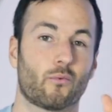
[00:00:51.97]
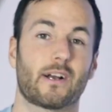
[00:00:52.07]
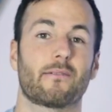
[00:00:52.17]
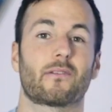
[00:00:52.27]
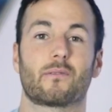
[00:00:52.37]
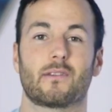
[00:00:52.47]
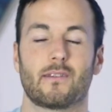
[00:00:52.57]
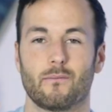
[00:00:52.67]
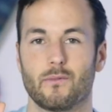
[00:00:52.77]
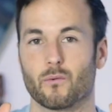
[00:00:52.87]
Whatever
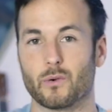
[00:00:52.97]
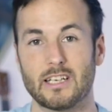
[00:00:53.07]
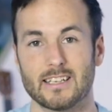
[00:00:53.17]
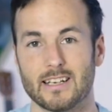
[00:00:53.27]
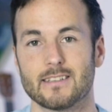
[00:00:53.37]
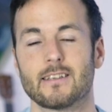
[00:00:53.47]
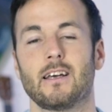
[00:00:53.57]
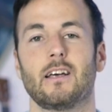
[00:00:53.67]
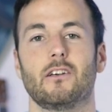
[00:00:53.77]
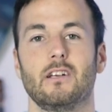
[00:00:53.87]
the reason is,
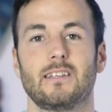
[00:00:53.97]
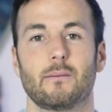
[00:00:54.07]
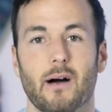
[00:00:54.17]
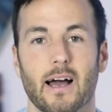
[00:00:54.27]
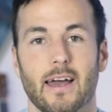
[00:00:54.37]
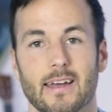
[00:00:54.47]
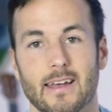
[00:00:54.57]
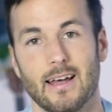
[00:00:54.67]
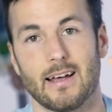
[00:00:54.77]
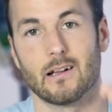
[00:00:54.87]
you need to buy
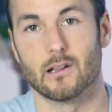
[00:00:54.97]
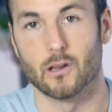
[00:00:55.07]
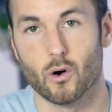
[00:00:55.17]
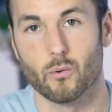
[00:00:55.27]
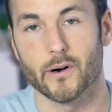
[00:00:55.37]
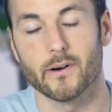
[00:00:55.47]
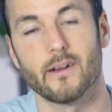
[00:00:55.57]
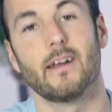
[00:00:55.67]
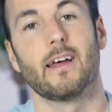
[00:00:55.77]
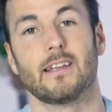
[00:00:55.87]

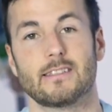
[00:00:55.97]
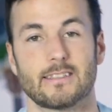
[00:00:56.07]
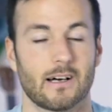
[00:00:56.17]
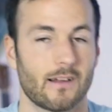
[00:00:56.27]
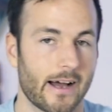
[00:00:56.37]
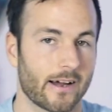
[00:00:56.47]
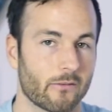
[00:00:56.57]
lower and sell high,